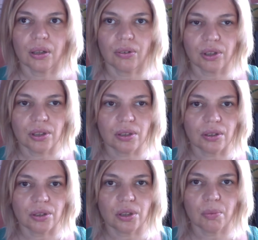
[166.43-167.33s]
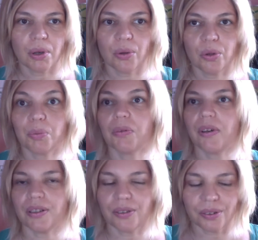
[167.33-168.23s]
research about
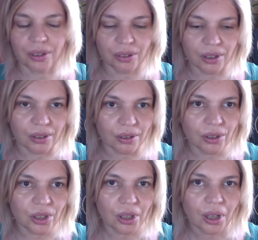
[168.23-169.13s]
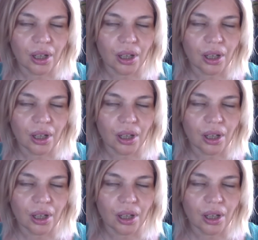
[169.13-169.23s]
professor's research,